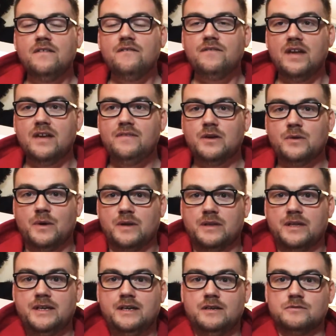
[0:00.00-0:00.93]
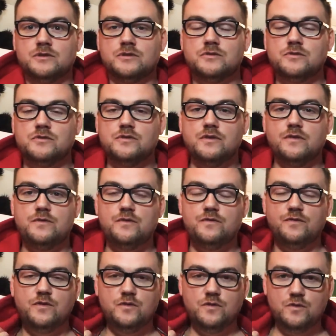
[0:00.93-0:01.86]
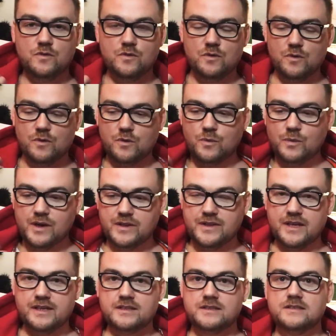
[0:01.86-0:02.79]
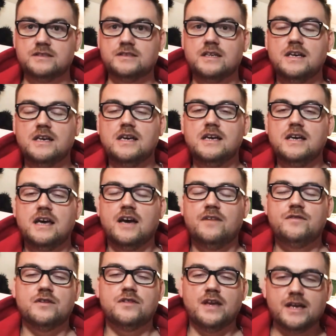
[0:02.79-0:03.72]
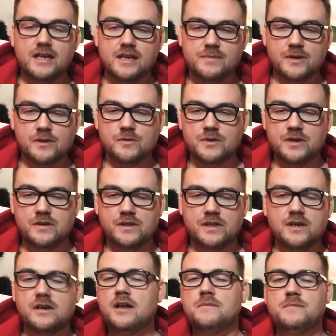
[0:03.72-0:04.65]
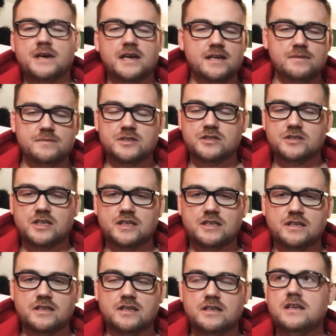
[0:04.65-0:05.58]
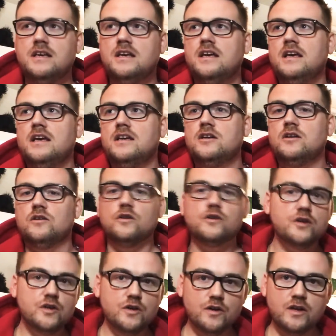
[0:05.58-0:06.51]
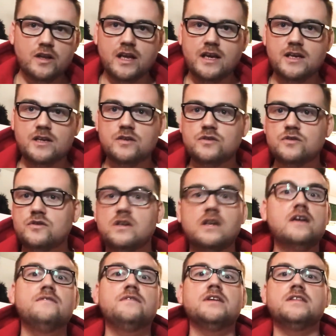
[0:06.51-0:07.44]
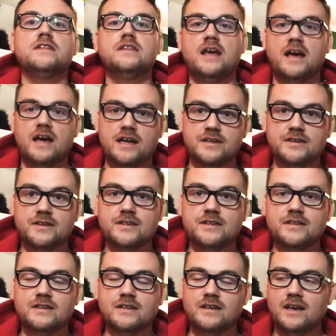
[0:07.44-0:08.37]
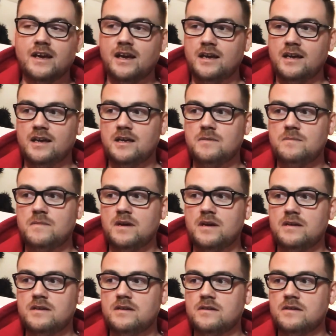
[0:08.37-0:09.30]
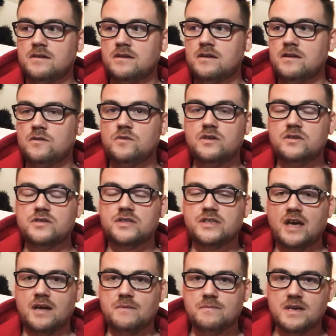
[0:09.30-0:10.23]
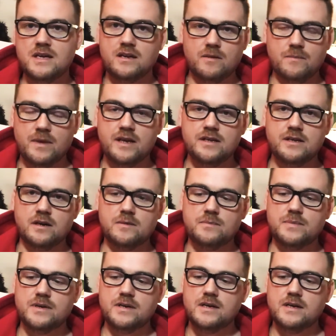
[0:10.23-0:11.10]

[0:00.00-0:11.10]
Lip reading: Very quickly, I'll just go through a few quick things. If you're thinking about going out there and buying a machine, you're looking online, you're doing everything that I've done, and you just can't make your mind up.